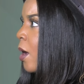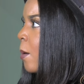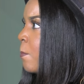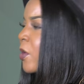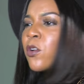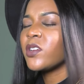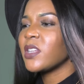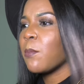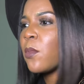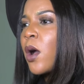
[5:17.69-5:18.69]
because
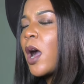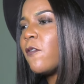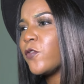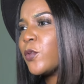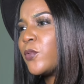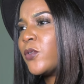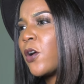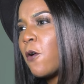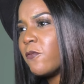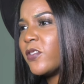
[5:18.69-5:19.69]
I'm comfortable and
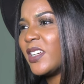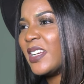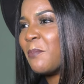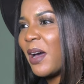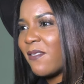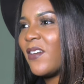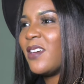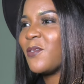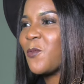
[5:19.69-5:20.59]
confident in my faith and what